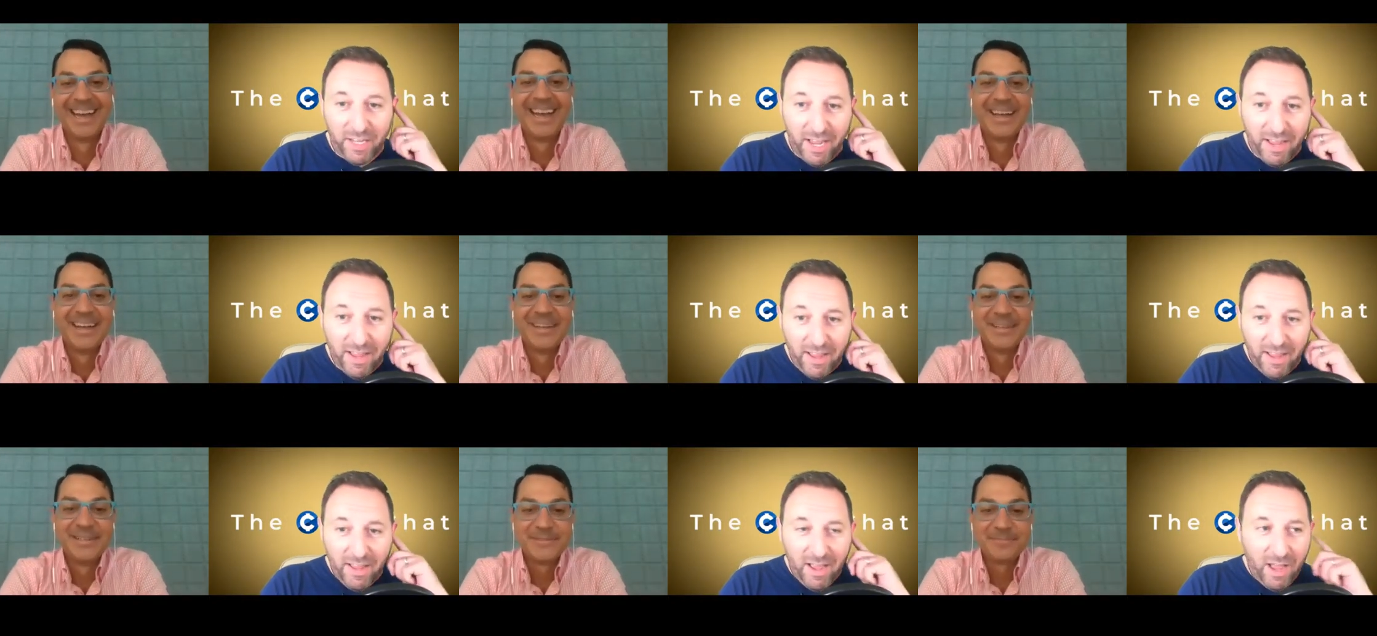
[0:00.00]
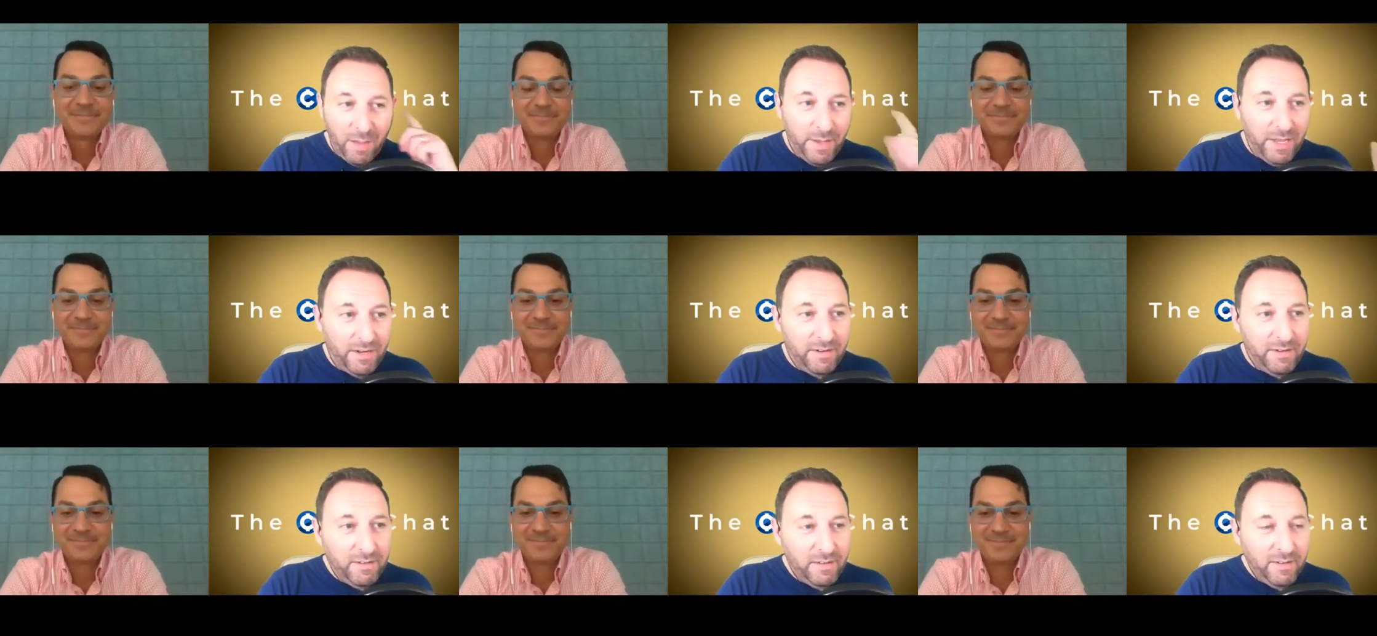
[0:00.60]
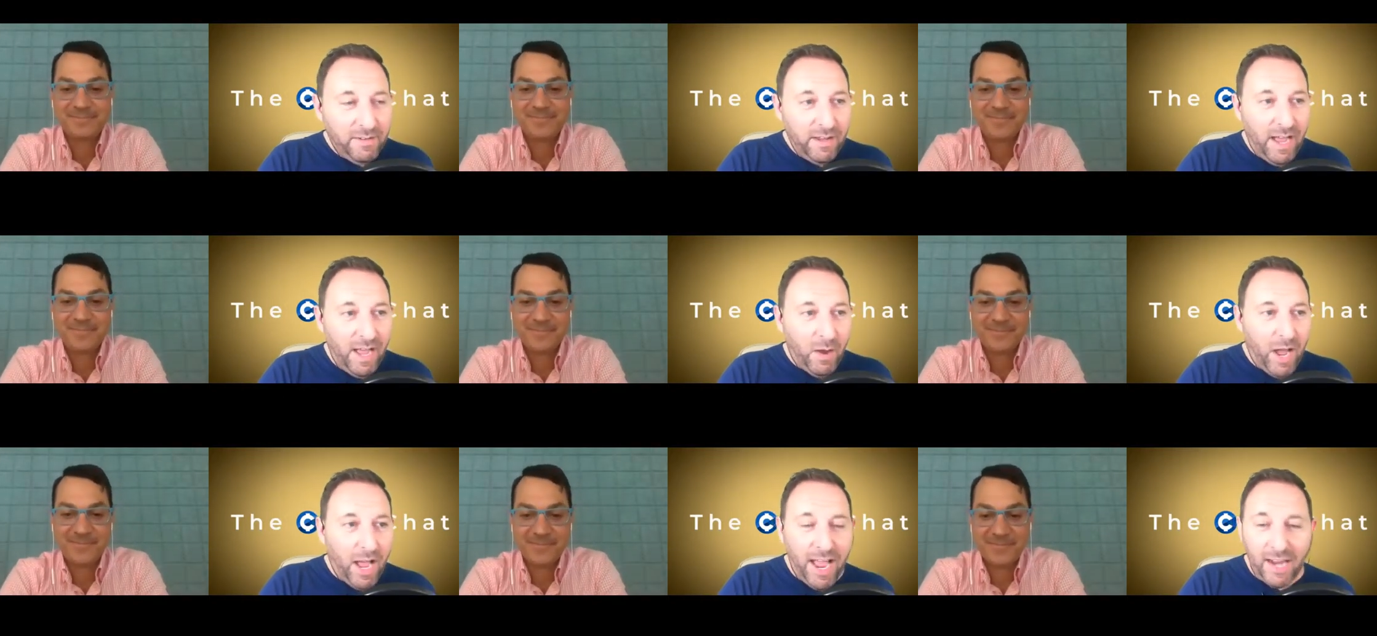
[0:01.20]
Speaker 1: I I mean, I,
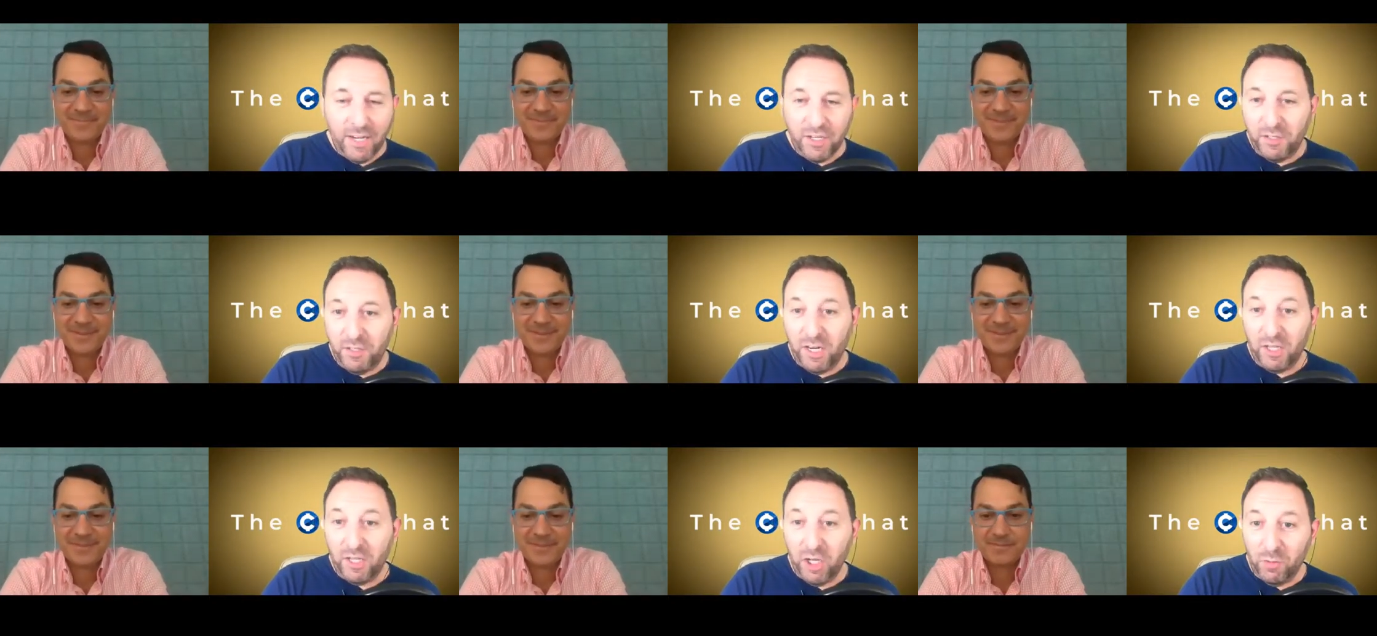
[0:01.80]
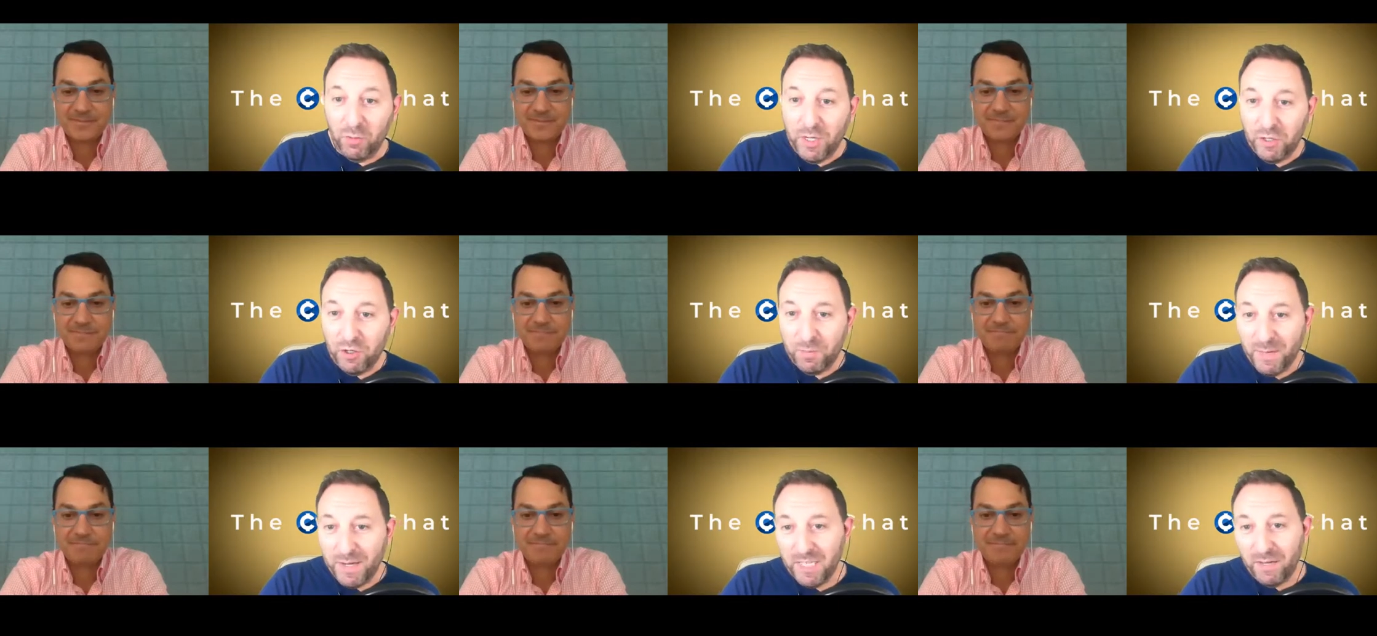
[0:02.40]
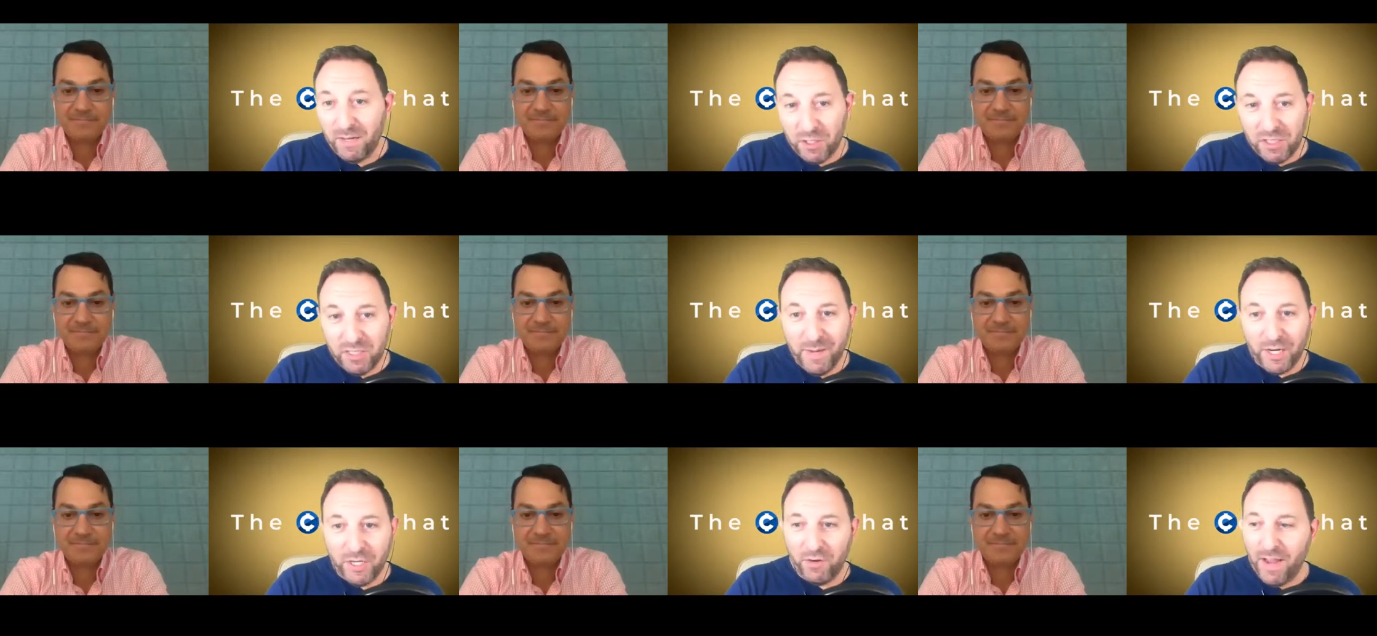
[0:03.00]
I actually did a little research myself just to
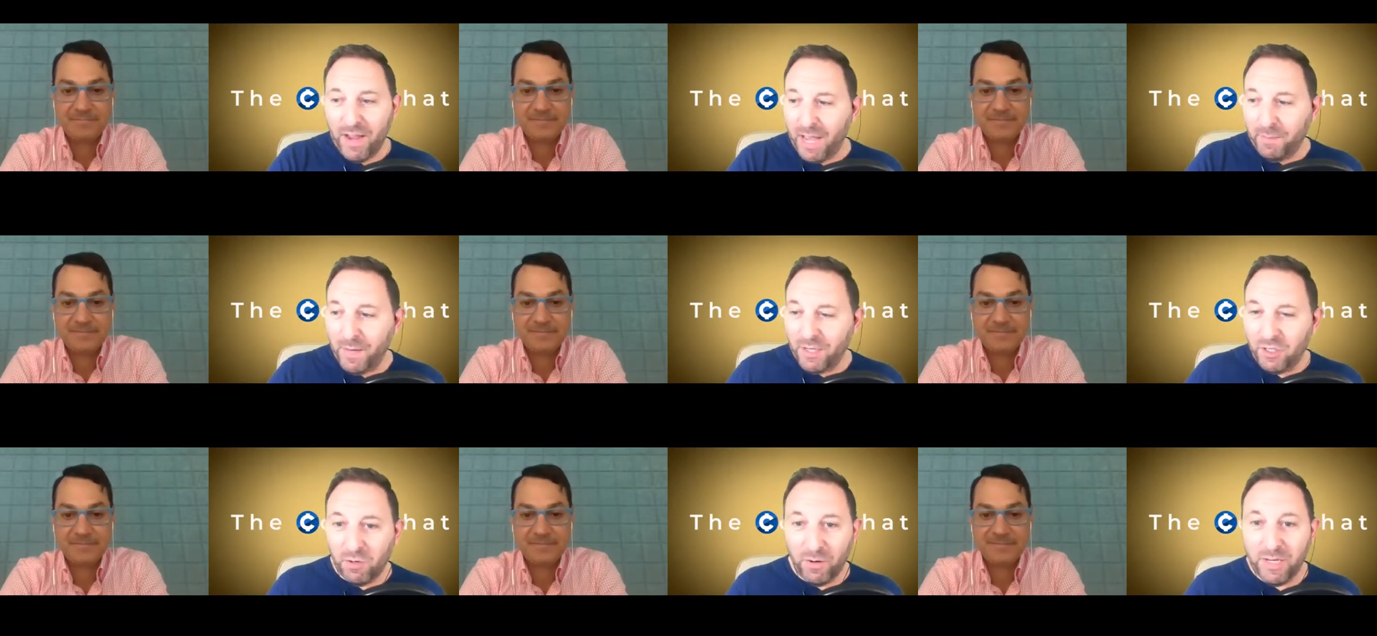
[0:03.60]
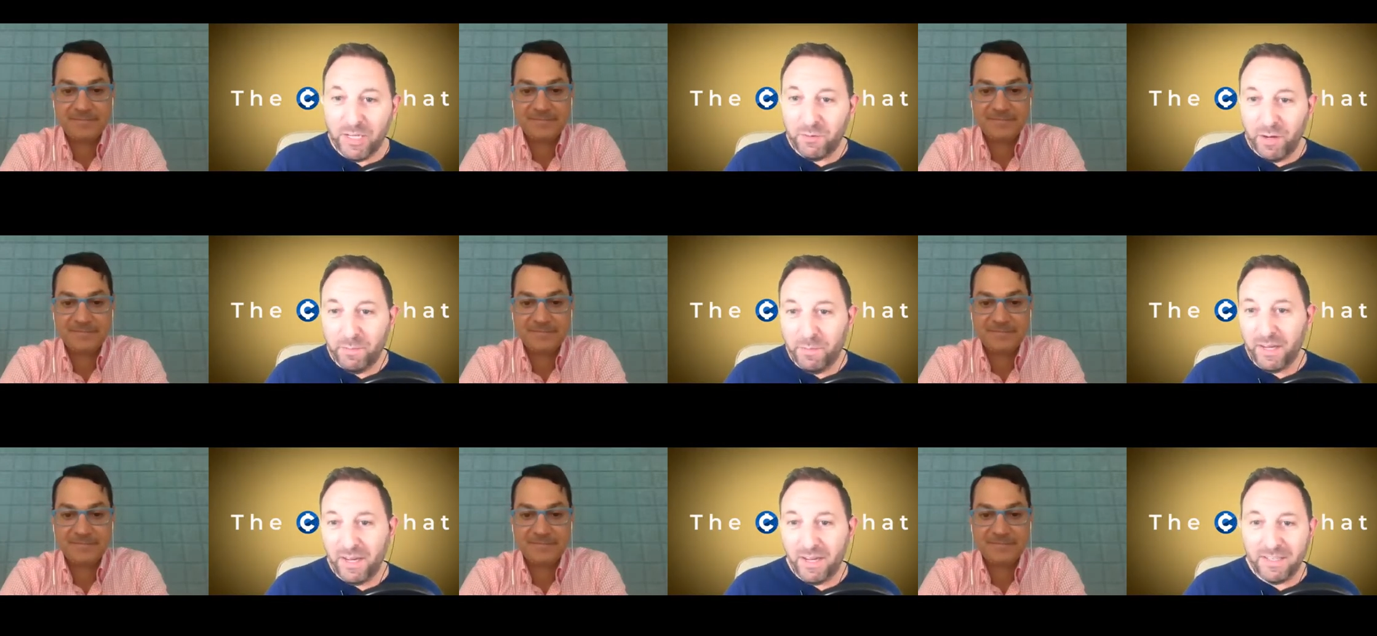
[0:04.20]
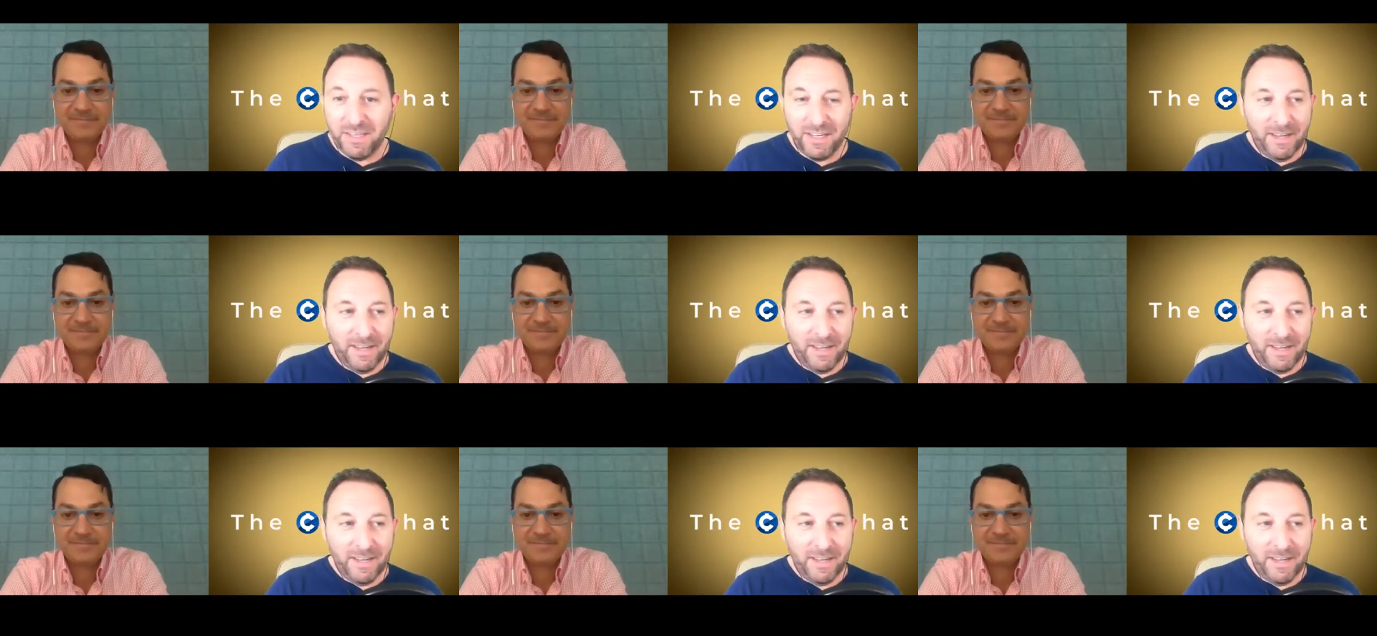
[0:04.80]
make sure I had my story straight because,